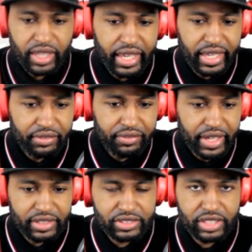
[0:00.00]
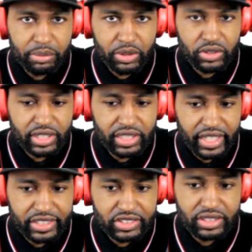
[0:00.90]
And they've got a summer
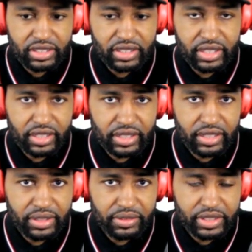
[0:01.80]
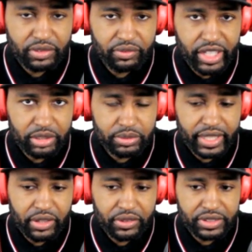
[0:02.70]
collection that uh, that's available
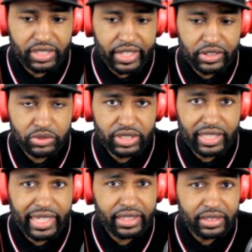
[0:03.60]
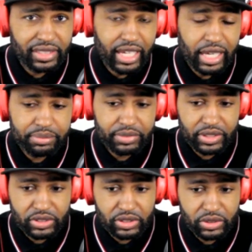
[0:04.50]
now on the site. You'll see that at the top.
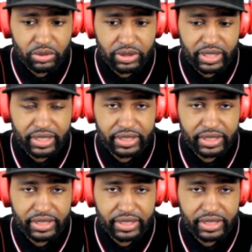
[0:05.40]
There's a little... Uh,